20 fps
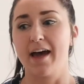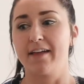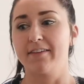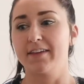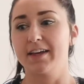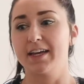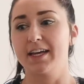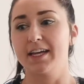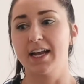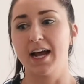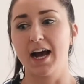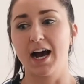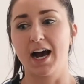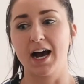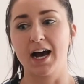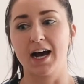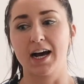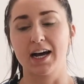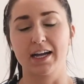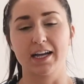and then
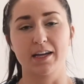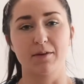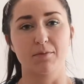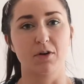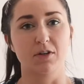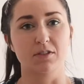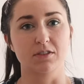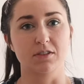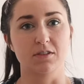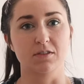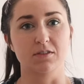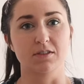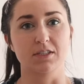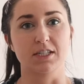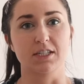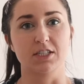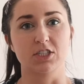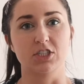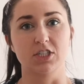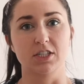I am also
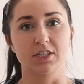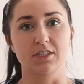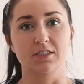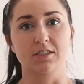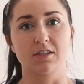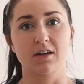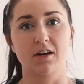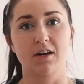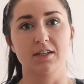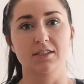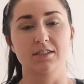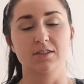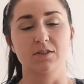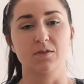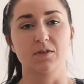using a jigsaw to